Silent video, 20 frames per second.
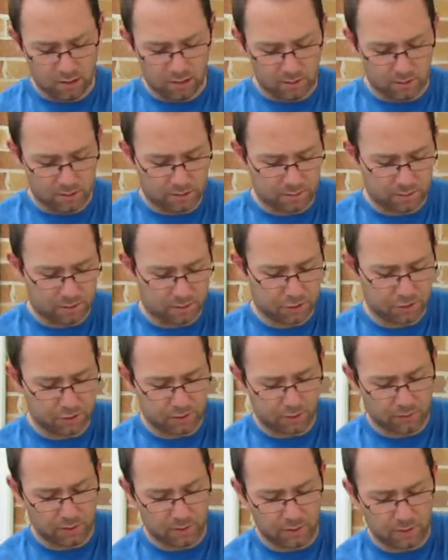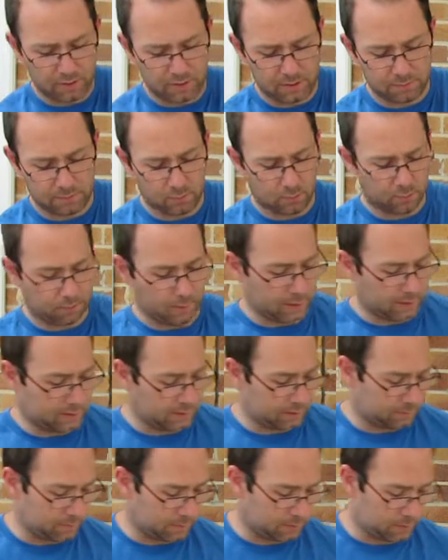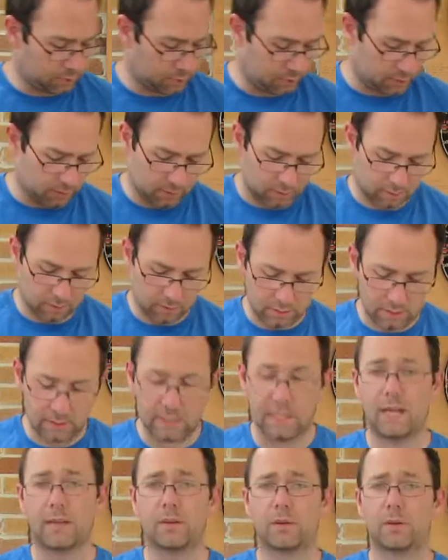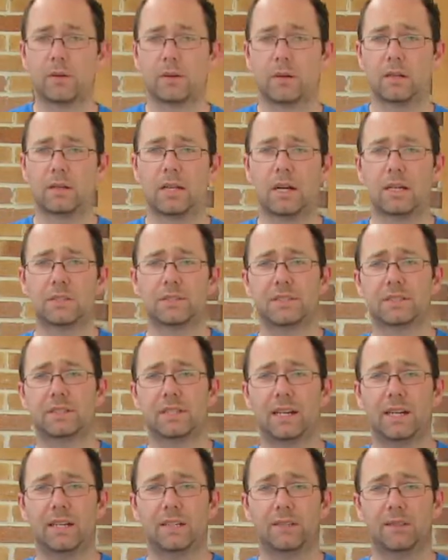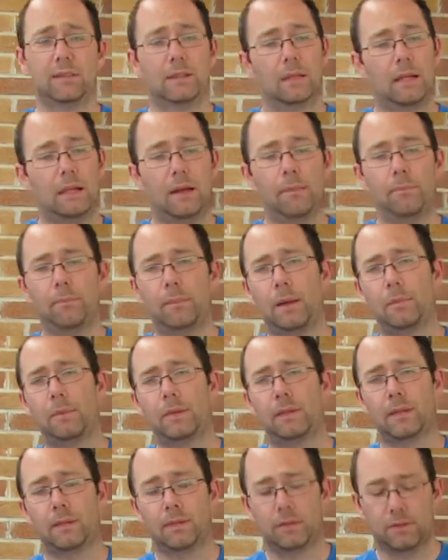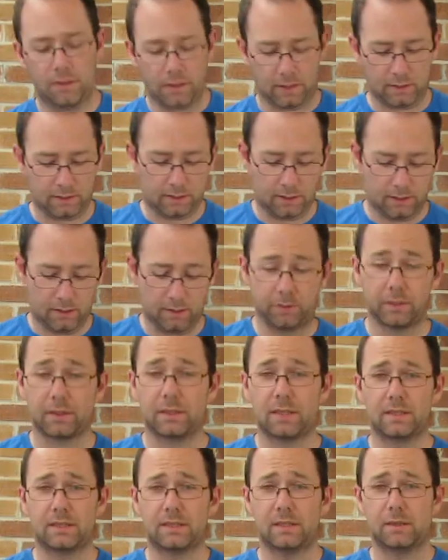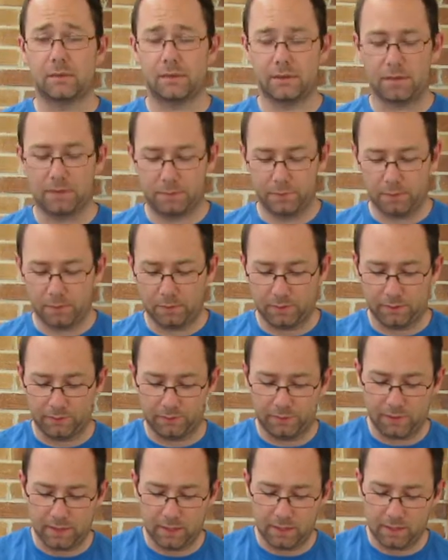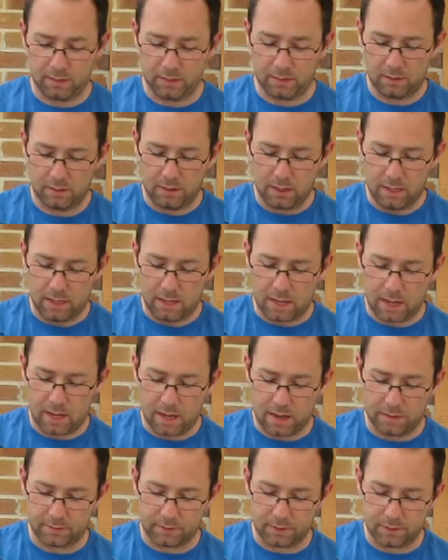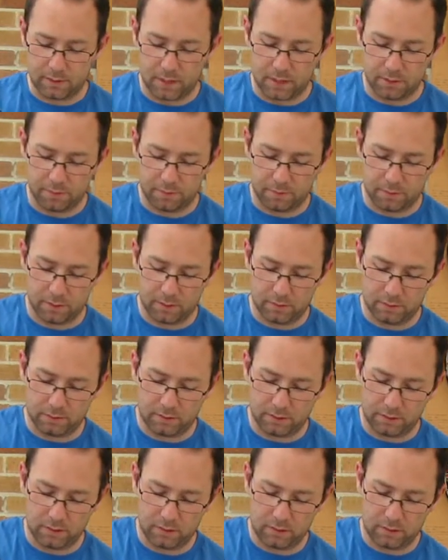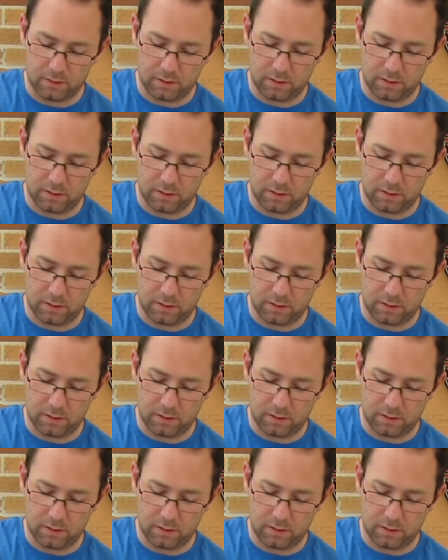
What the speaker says: this mixture is a very small basic mixture. You can do it on a larger scale, maybe down the track. So we're going to stick with a small one for now. So 100 mils